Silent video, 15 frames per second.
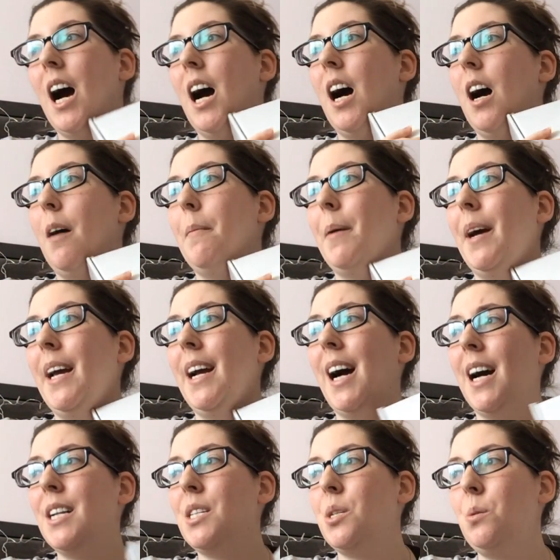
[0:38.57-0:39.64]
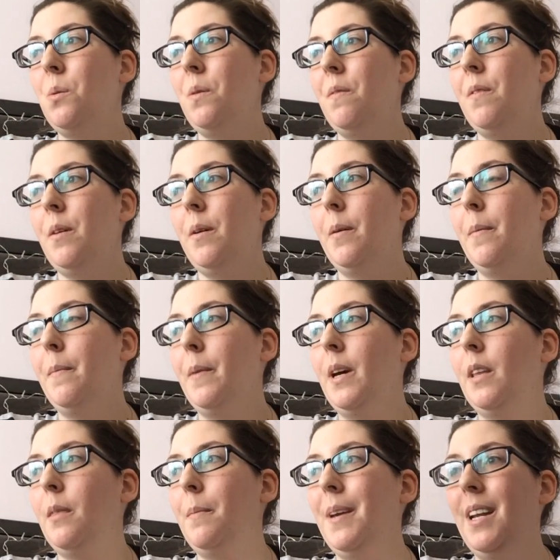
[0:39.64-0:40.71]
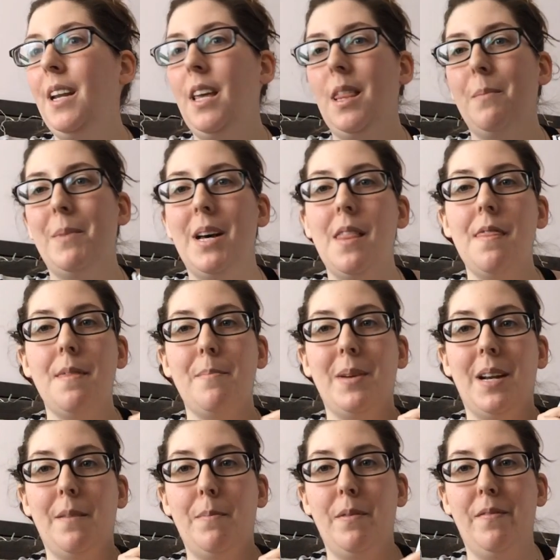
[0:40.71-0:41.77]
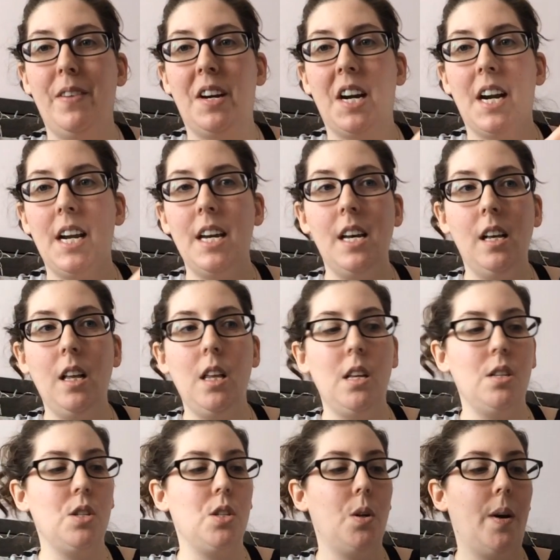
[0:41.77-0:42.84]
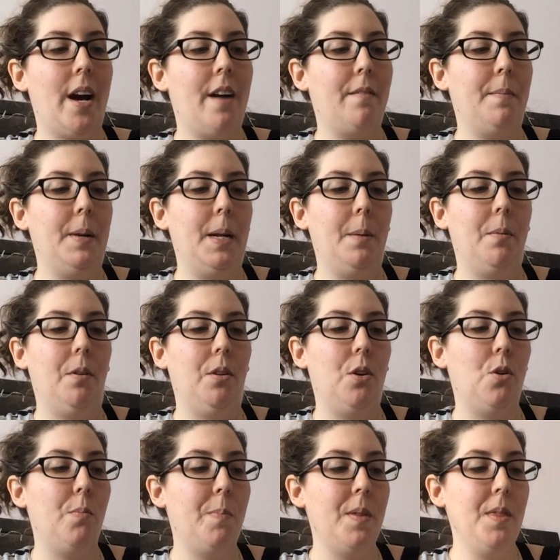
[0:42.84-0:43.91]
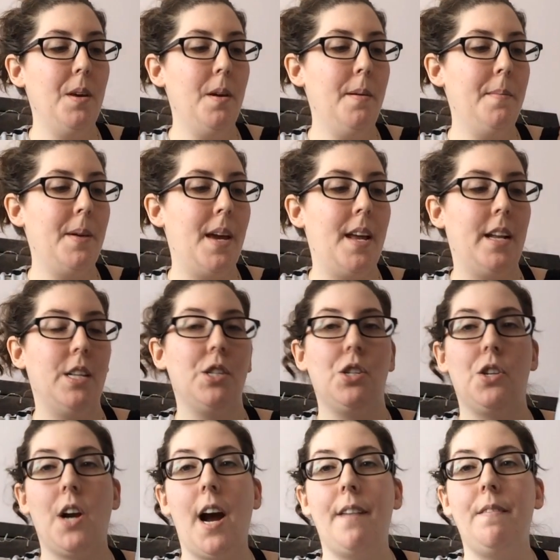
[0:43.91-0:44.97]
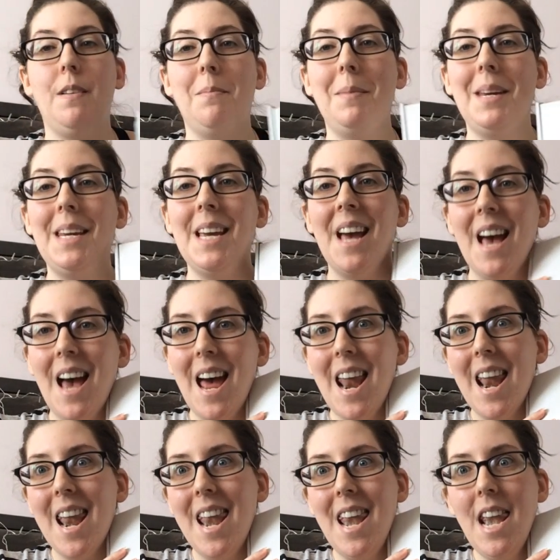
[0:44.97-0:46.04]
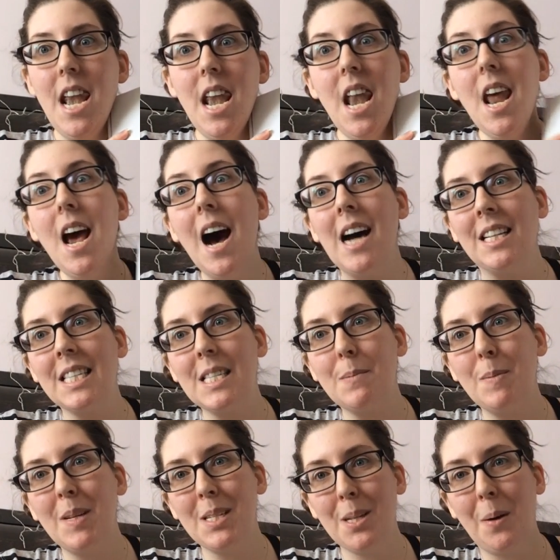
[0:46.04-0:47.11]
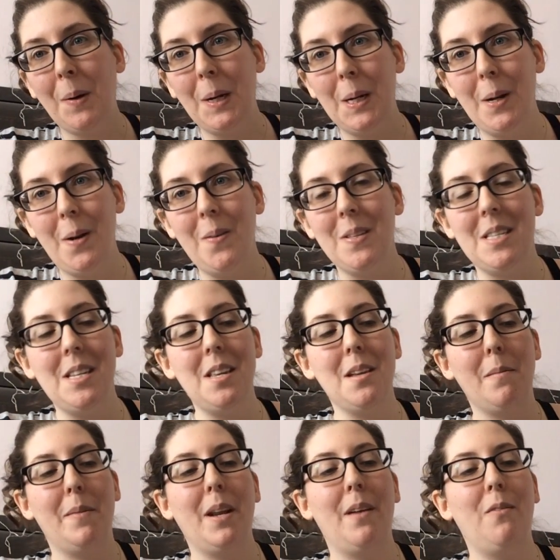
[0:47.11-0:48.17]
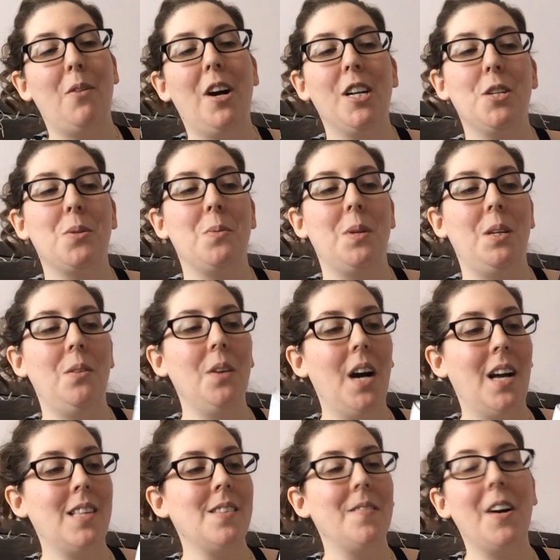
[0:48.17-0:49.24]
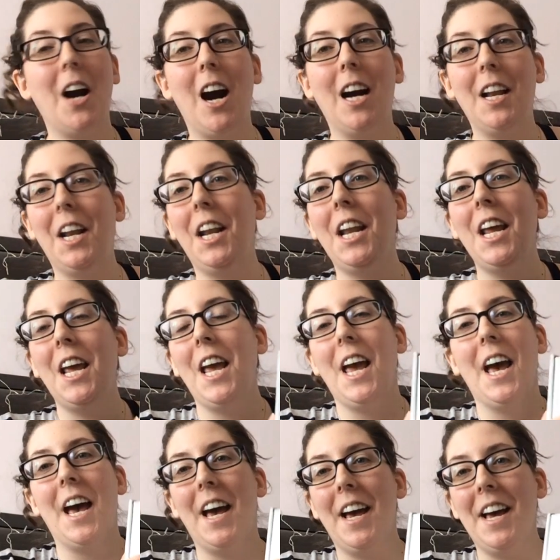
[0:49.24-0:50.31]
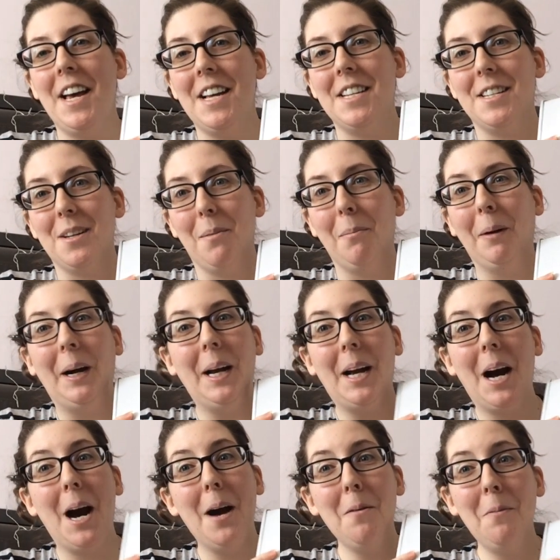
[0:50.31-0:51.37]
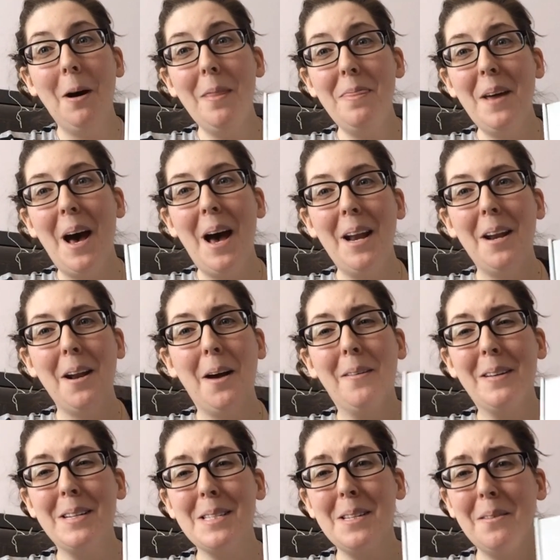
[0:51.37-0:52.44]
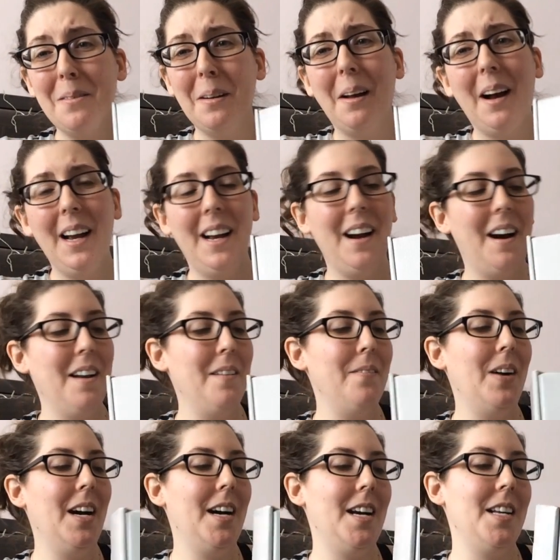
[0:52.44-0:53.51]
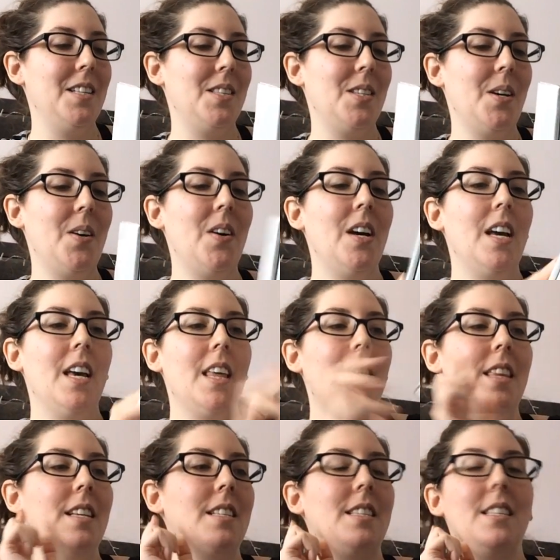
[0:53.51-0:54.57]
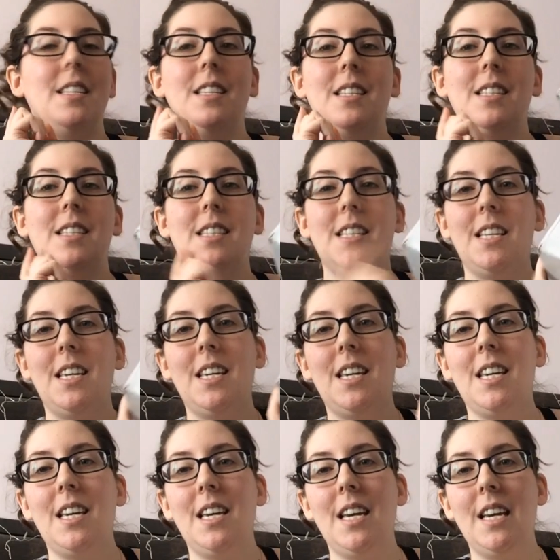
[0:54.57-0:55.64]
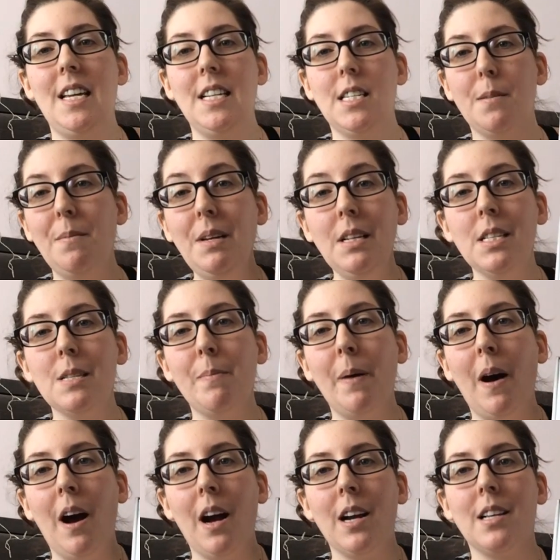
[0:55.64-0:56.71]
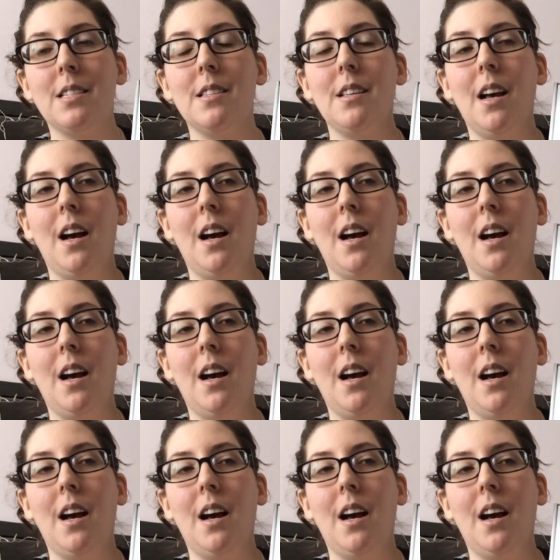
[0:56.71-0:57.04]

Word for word: Um, I got two of them at the beginning of the month, but I've been very ill, so I haven't been able to open them and it's driving me nuts because I wanted to know what's in them and I watched what you guys have gotten and I'm like, I want that and I want to see what I got in mine. So this is the Intimates box.